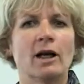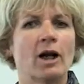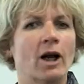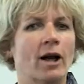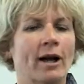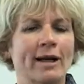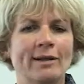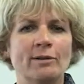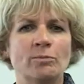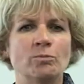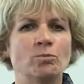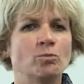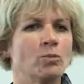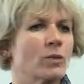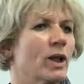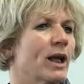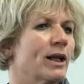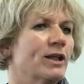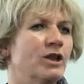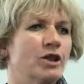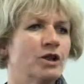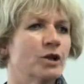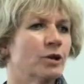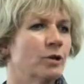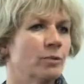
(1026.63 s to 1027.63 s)
I
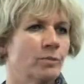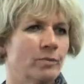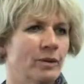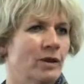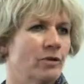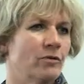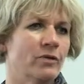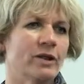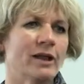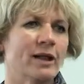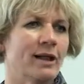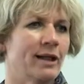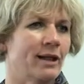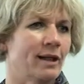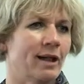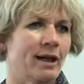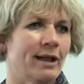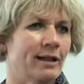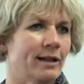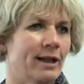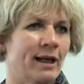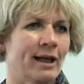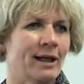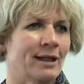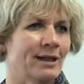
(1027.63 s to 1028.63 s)
shouldn't be feeling
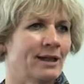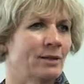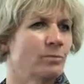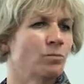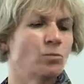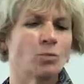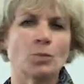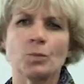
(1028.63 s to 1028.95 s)
like that.